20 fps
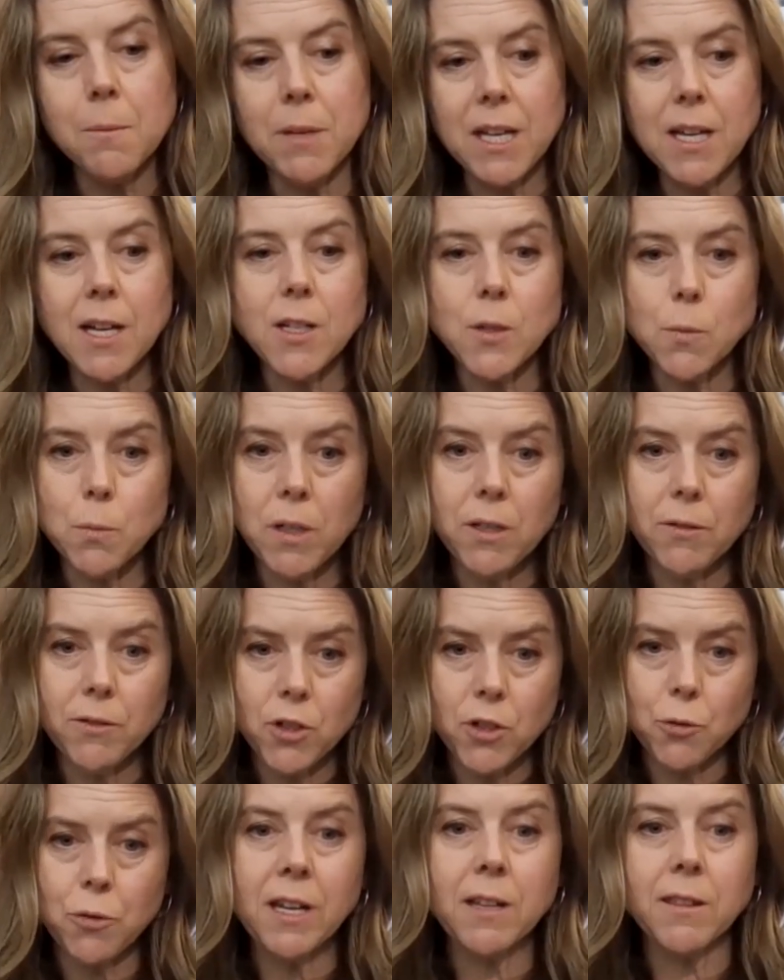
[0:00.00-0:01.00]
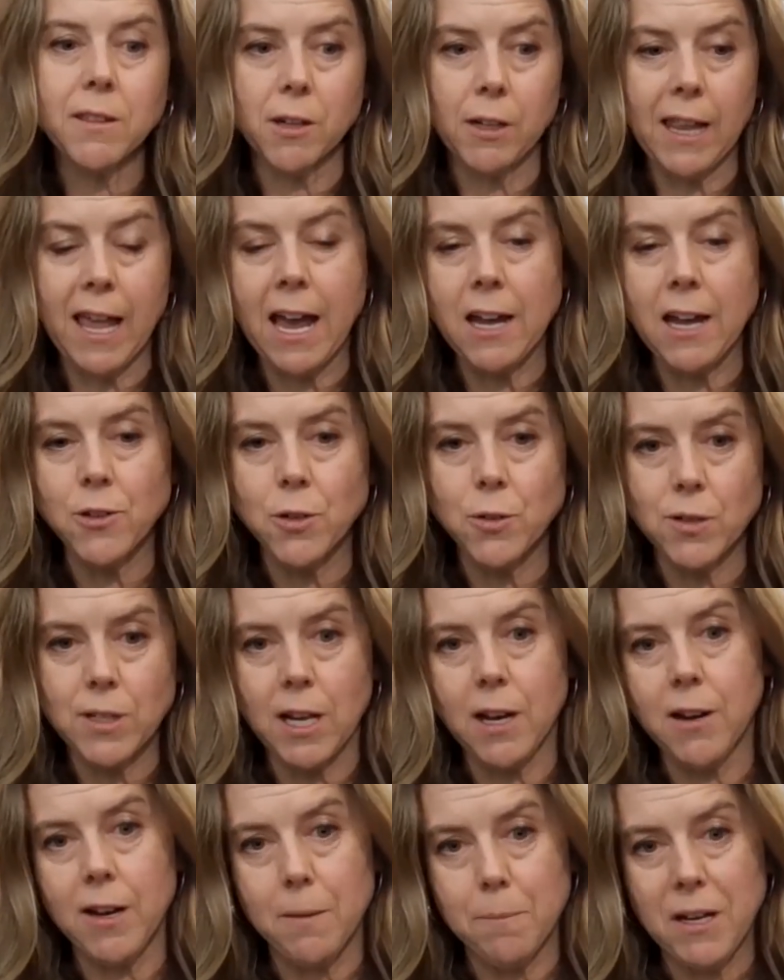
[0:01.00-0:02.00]
because we shrink their land use
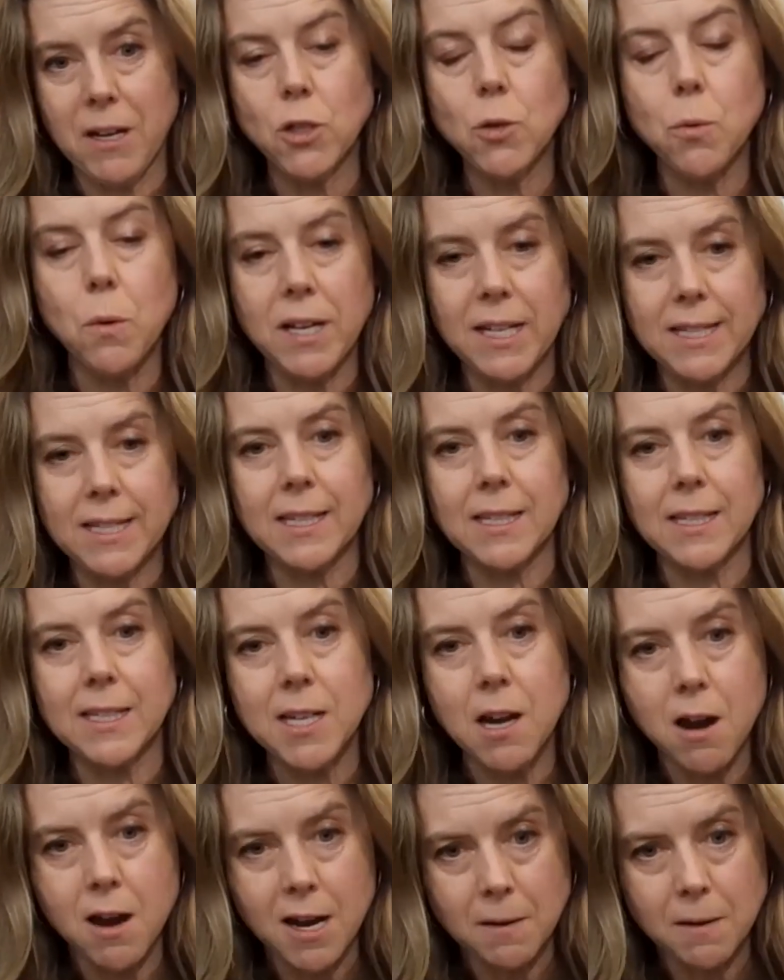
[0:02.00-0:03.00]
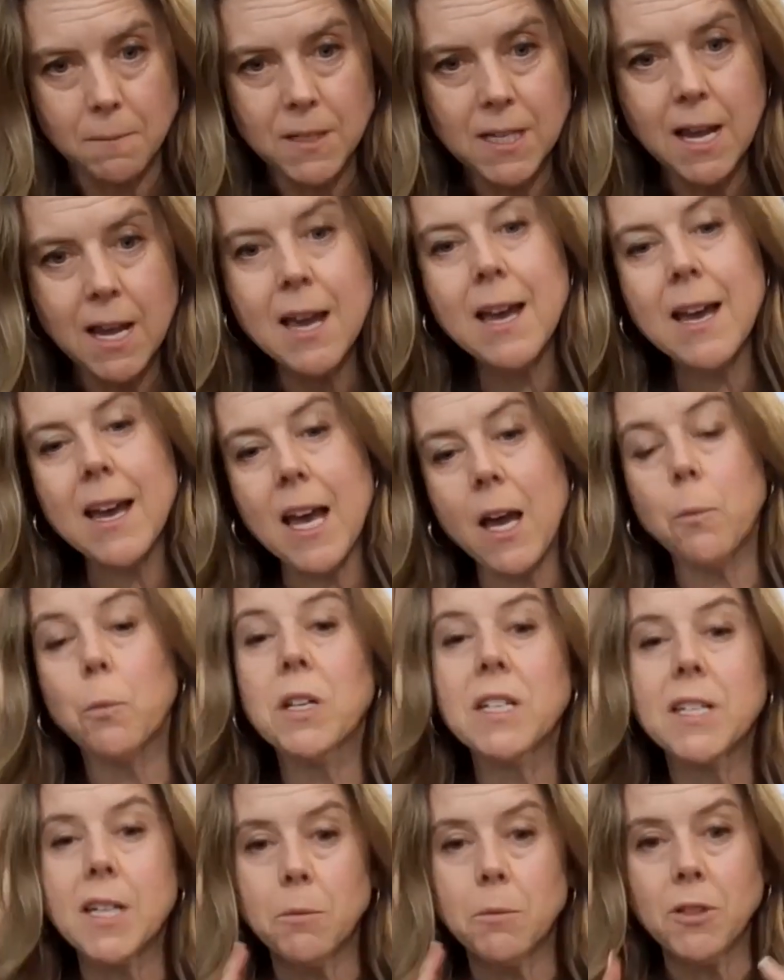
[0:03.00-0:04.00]
area by 26 times and
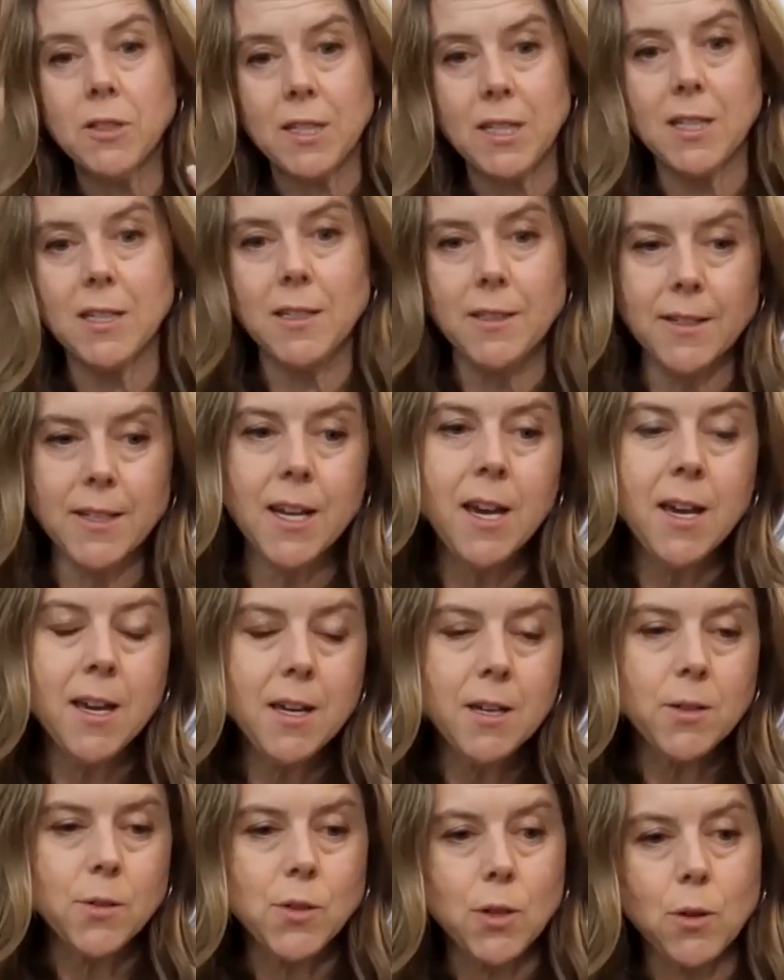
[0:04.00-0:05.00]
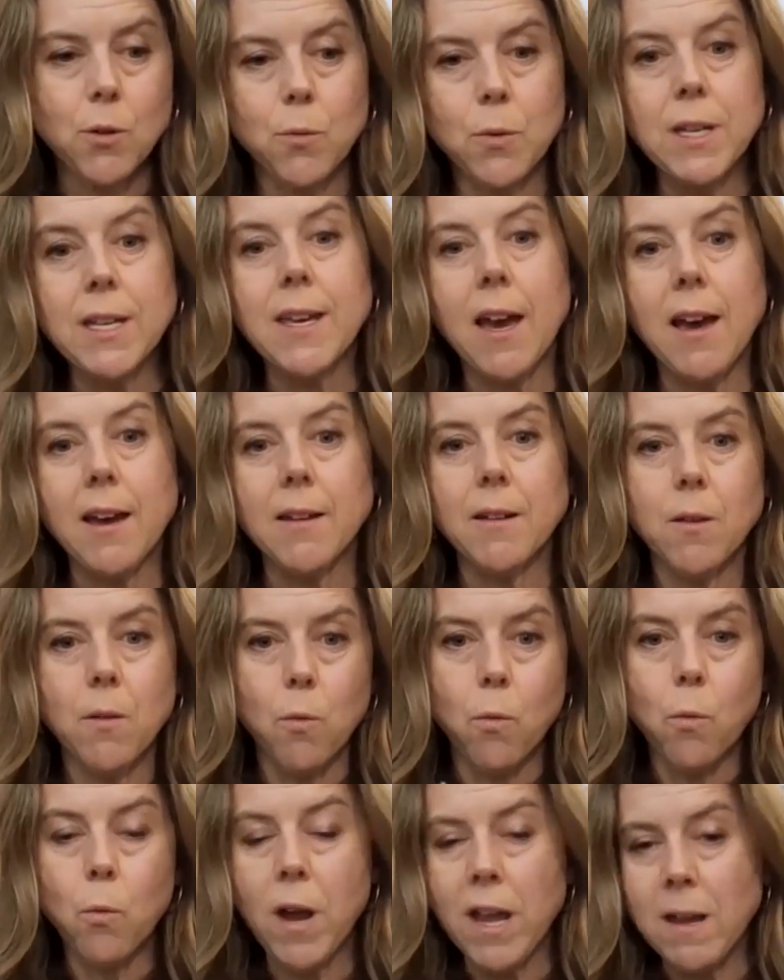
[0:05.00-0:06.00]
we double yield. So we get
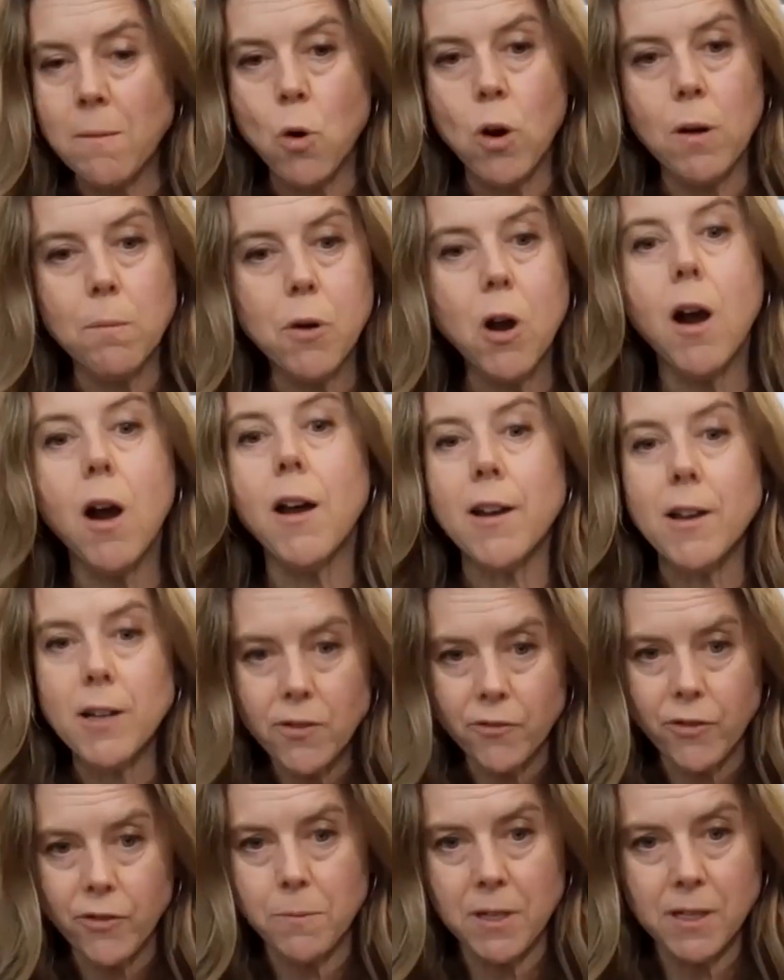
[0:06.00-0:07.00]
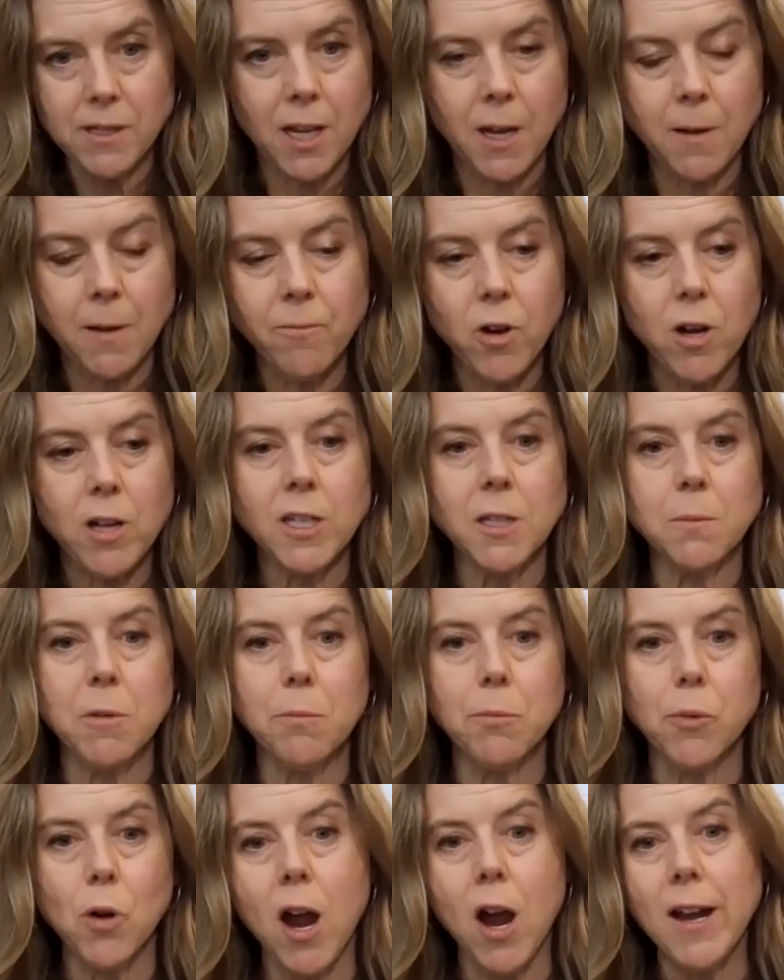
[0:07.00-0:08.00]
way more product from the same volume
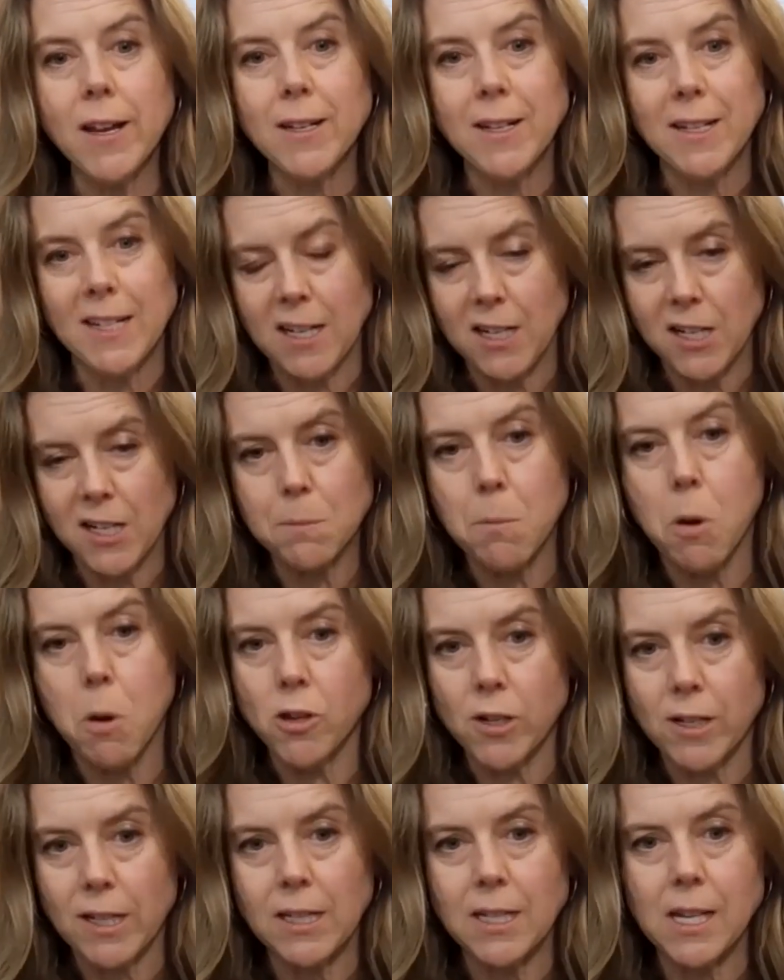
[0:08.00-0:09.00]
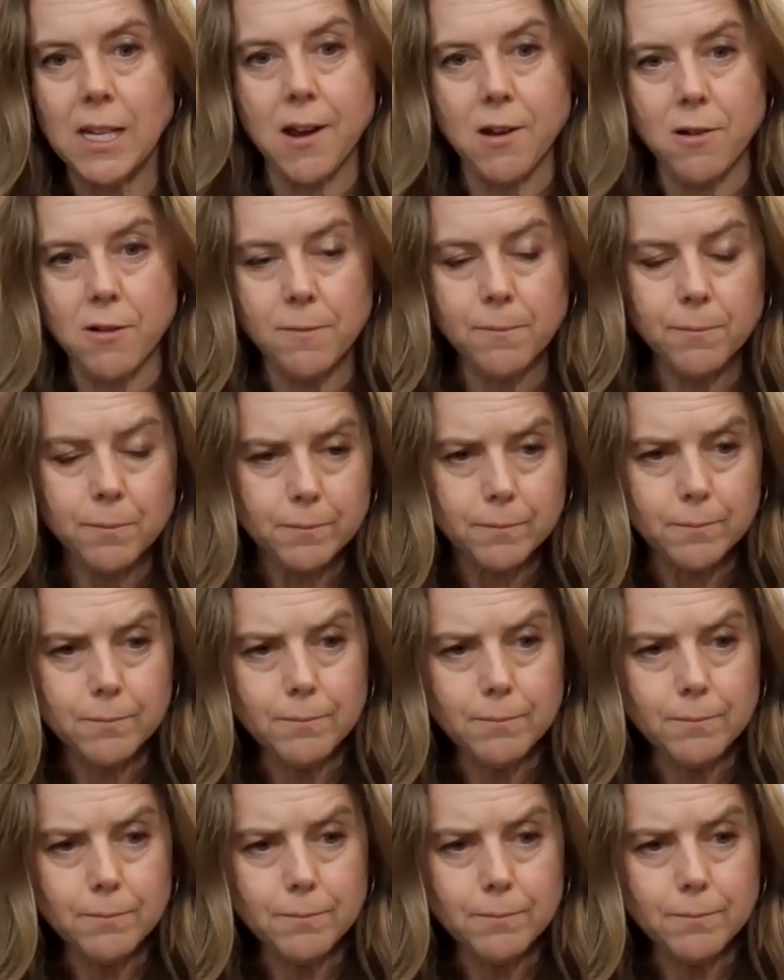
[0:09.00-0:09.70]
of brine and in a smaller container.